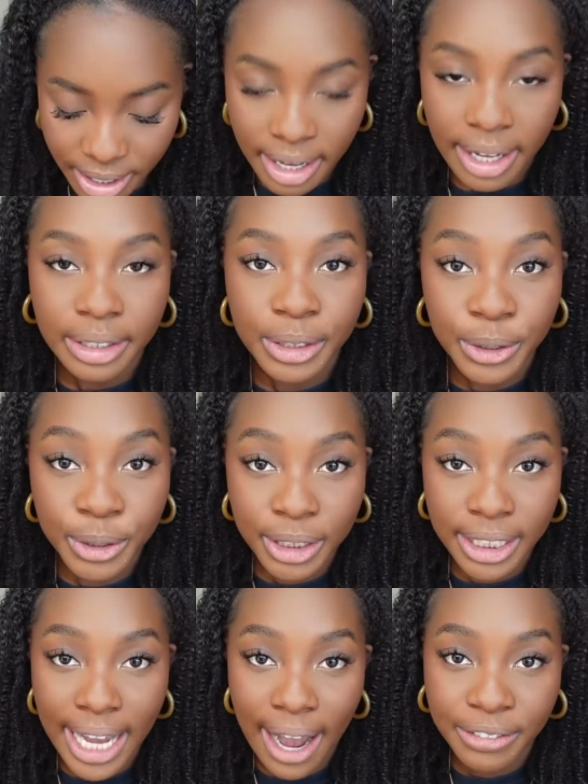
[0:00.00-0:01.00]
And
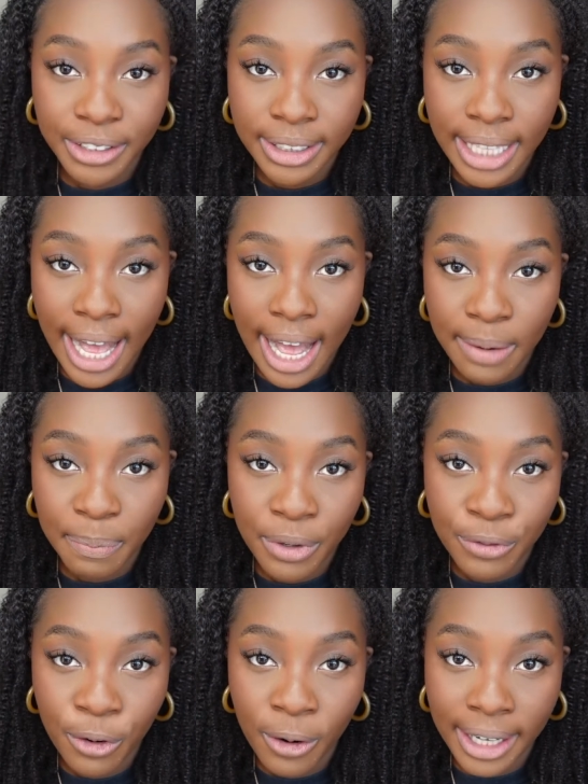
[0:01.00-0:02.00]
usually after that,
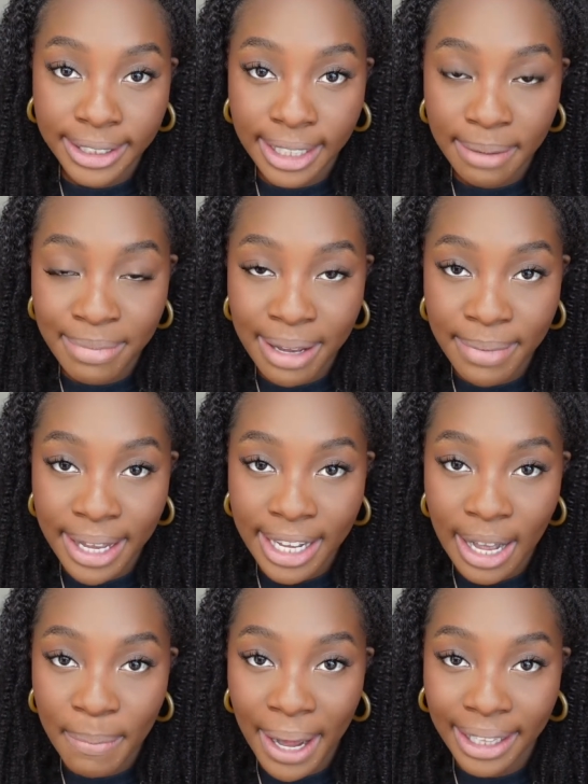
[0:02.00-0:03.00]
before I set my
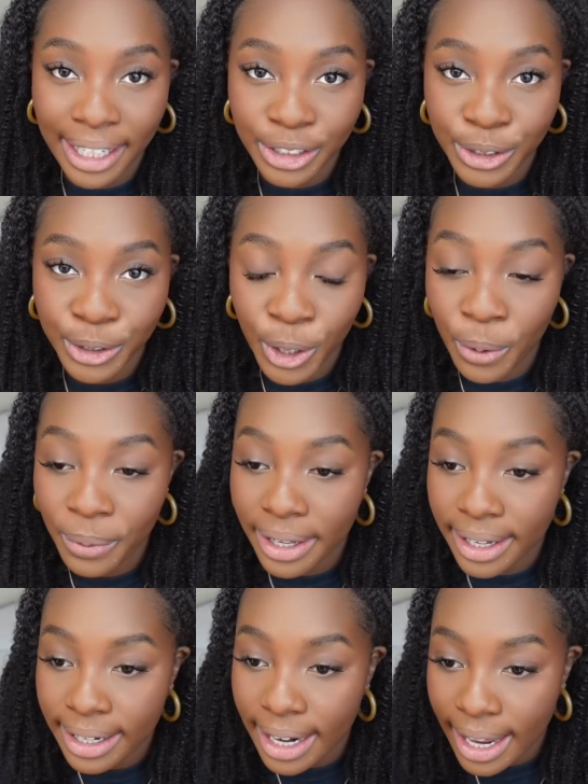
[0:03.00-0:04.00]
makeup, I like to go
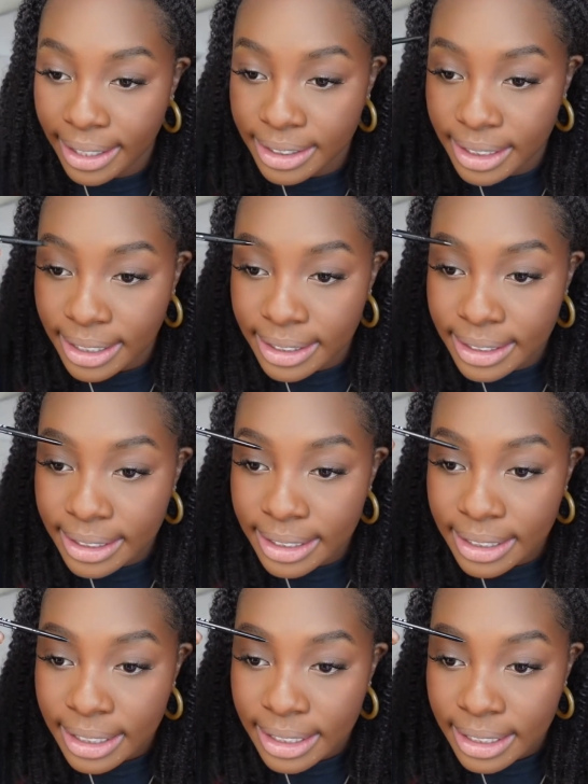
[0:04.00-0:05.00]
in and just
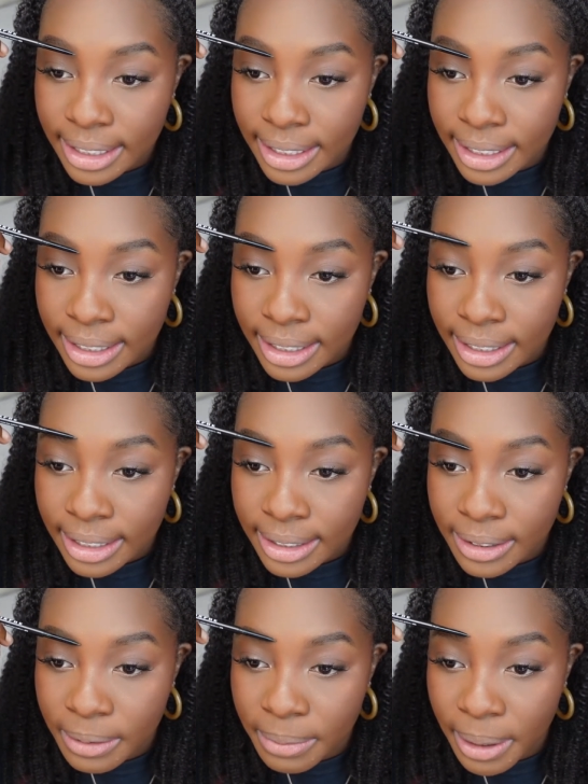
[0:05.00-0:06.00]

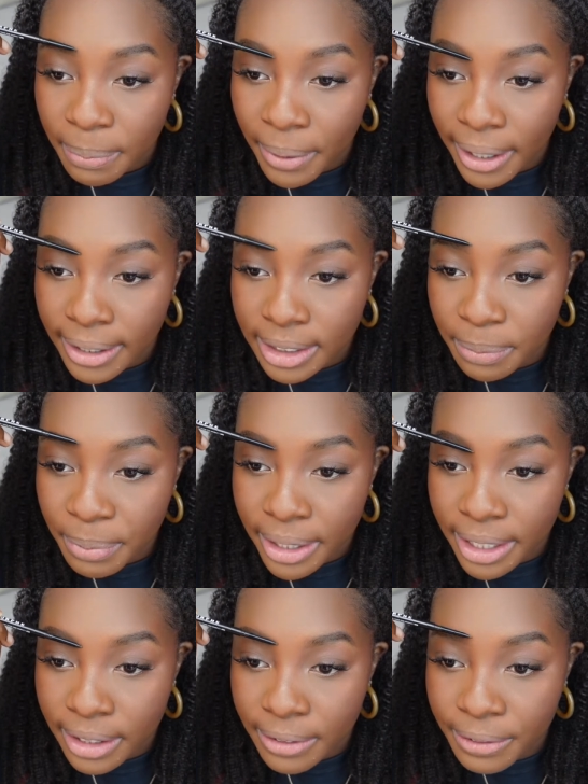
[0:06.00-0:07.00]
do my brows a bit
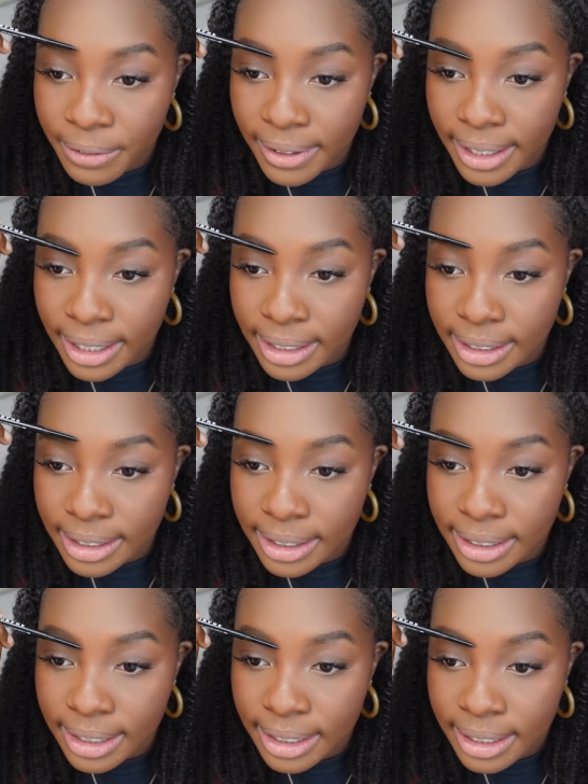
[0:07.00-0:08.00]
in the front,
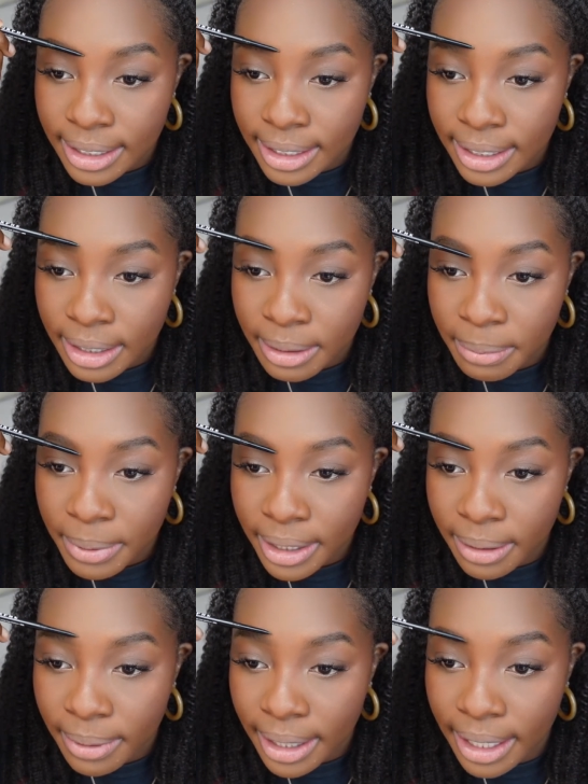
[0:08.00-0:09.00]
bring
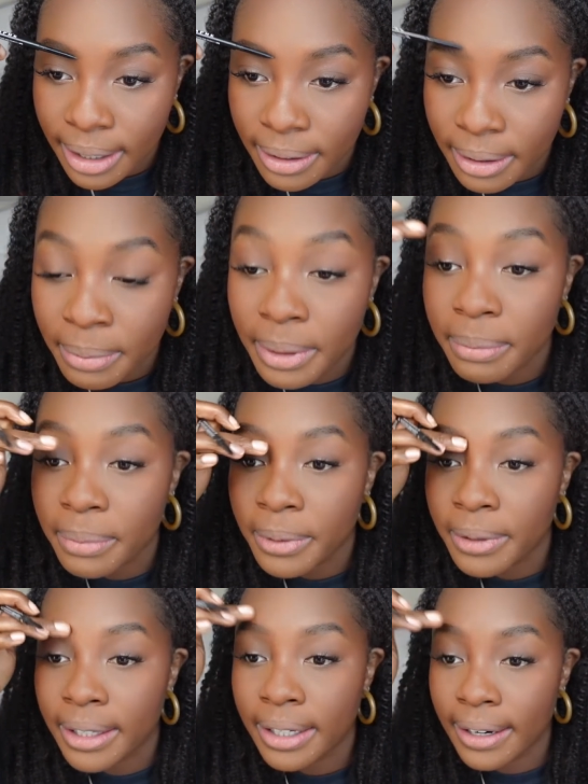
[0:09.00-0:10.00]
them out a bit
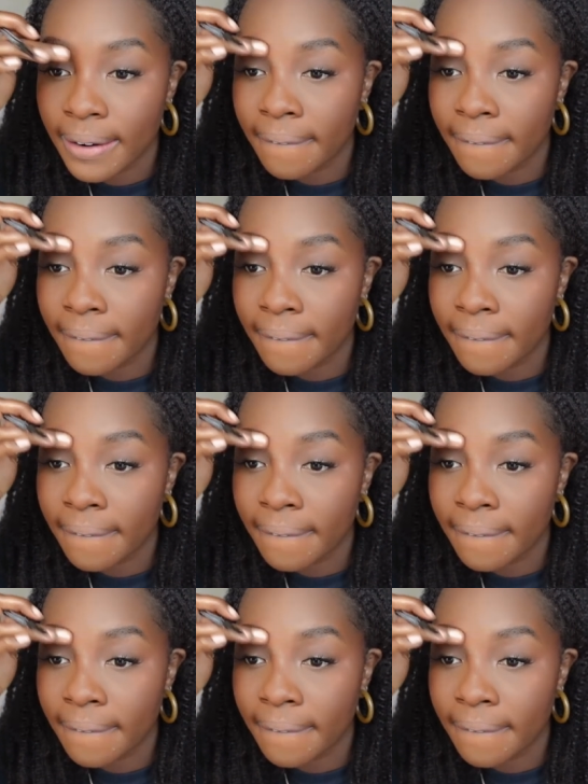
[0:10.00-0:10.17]
more.